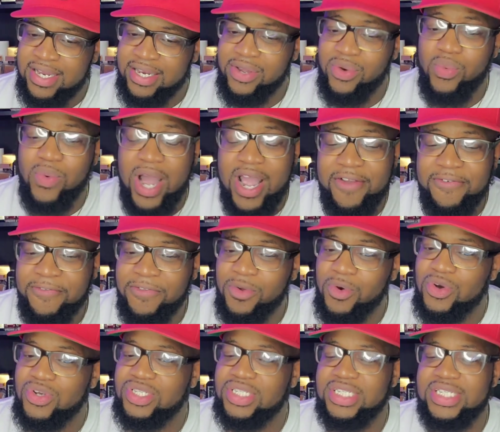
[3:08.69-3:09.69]
The white
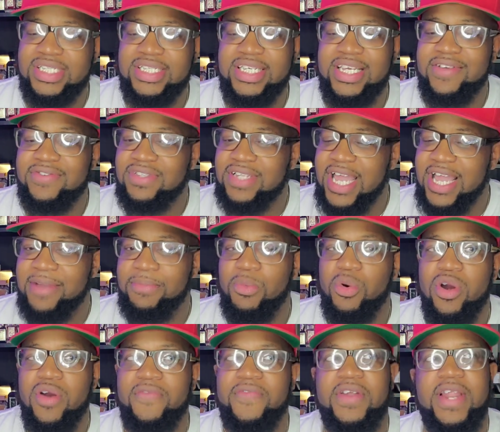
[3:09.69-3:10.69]
florals just gives like
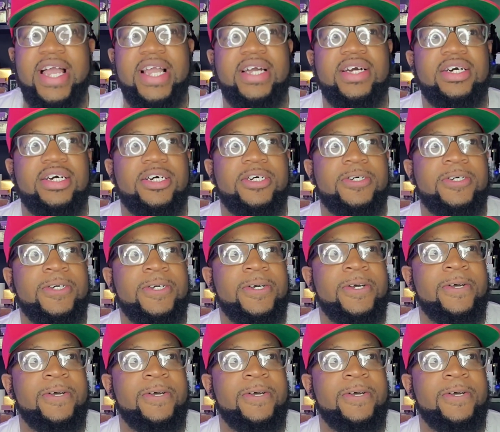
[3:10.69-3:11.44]
more of like a